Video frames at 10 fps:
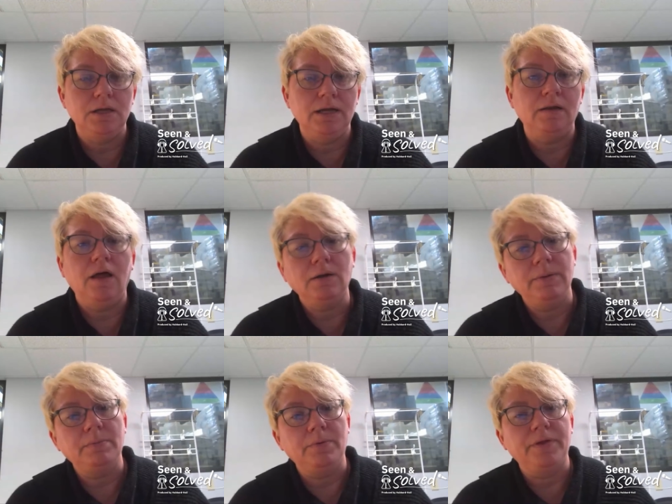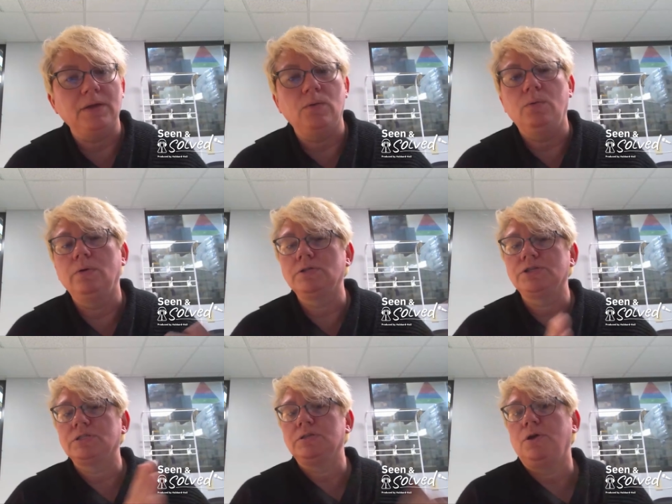and a lot of people think, well, we'll
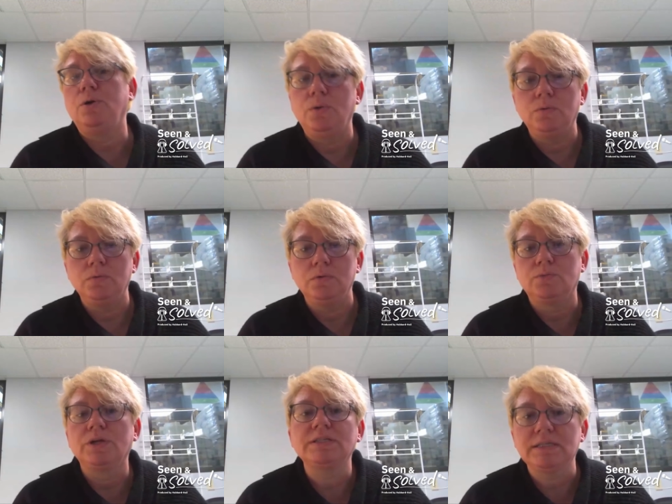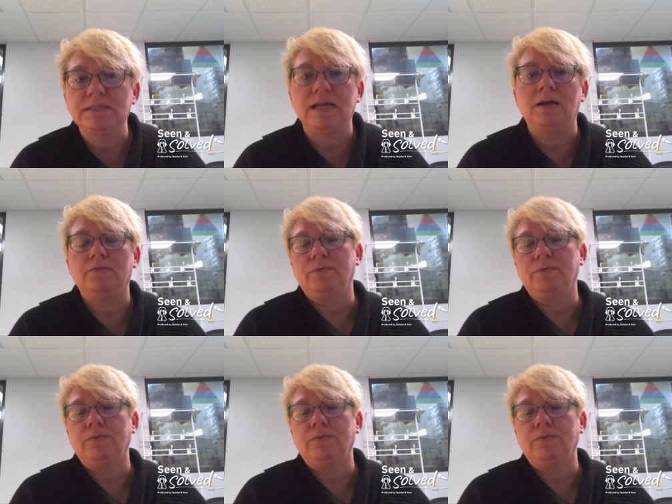just slow the rinses down.